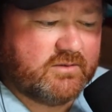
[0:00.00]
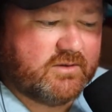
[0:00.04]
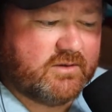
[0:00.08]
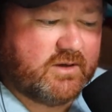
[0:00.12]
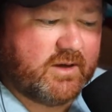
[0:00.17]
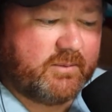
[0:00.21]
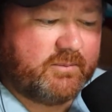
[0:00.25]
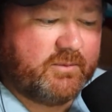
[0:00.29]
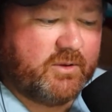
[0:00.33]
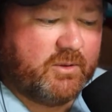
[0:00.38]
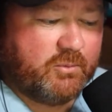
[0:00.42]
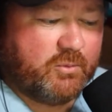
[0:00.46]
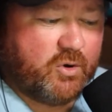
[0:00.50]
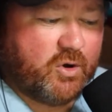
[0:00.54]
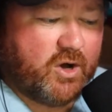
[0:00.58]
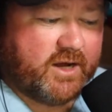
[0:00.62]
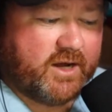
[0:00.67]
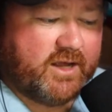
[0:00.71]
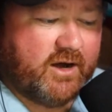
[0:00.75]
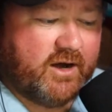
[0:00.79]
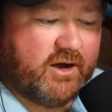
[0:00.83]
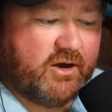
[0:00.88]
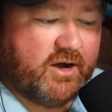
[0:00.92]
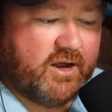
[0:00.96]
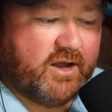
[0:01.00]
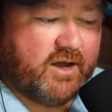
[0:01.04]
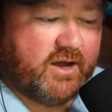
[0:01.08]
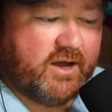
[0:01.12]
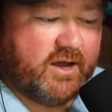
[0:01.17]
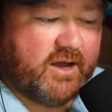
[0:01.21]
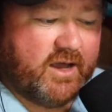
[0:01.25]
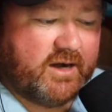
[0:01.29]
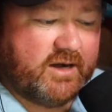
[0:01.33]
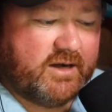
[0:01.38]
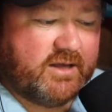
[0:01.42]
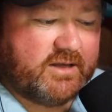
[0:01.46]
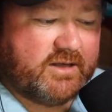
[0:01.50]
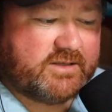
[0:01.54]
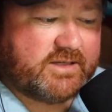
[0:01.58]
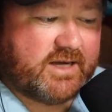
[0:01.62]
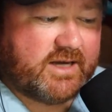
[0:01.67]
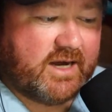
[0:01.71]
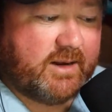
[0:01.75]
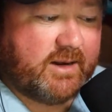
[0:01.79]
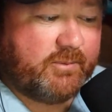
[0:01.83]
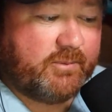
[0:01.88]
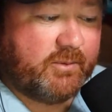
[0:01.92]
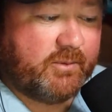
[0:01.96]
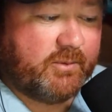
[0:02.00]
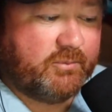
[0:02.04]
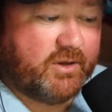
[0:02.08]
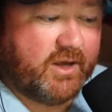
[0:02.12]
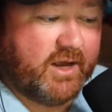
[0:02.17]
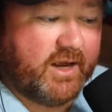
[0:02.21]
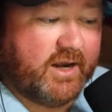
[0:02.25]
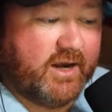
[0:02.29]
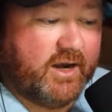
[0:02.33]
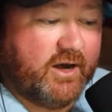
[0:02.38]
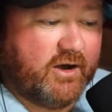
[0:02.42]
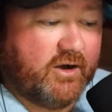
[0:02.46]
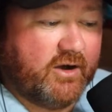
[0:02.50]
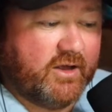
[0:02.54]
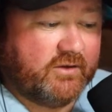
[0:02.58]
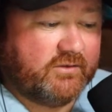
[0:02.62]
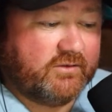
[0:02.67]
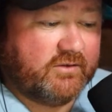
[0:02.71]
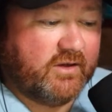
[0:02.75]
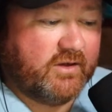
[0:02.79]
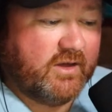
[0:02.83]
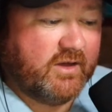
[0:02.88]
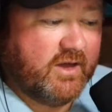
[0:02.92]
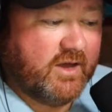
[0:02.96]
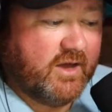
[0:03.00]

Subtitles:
come to the Milwaukee area and get signed up and play. Here it is.